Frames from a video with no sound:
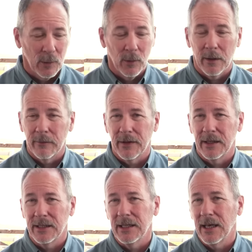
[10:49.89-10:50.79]
Well, if
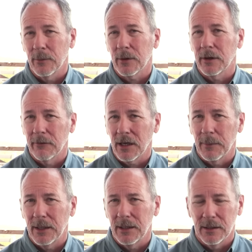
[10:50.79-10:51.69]
they need that, we're going to
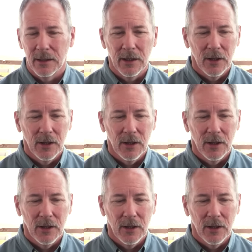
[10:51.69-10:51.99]
recommend it.